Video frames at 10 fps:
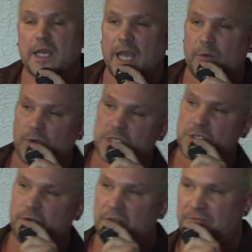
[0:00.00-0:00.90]
And once
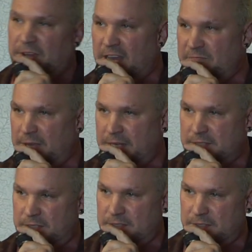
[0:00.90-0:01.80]
you're on 5
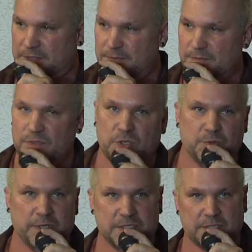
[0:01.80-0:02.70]
medicines, your
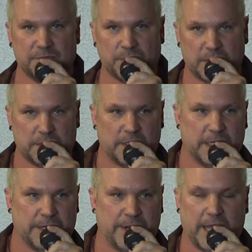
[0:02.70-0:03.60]
risk of drug-drug
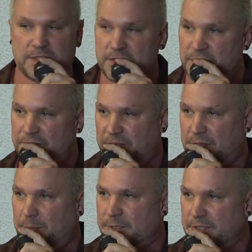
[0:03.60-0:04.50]
interactions is
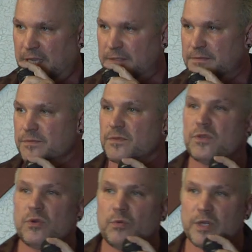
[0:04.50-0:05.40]
50%.
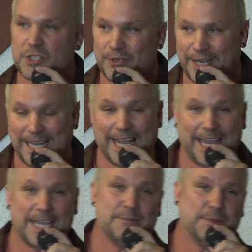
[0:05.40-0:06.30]
Once you're on
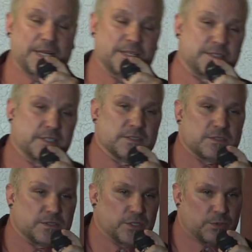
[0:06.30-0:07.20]
8 medicines,
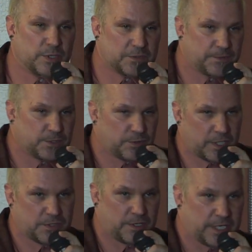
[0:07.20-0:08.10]
your risk for
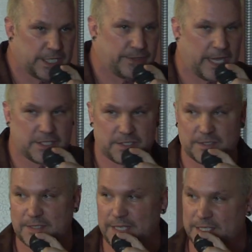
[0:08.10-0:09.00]
drug-drug
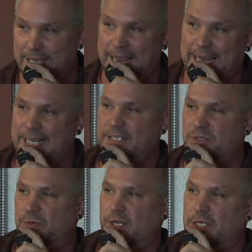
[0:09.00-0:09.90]
interactions is 80 to
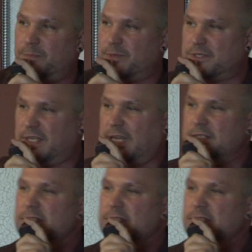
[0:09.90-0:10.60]
100%.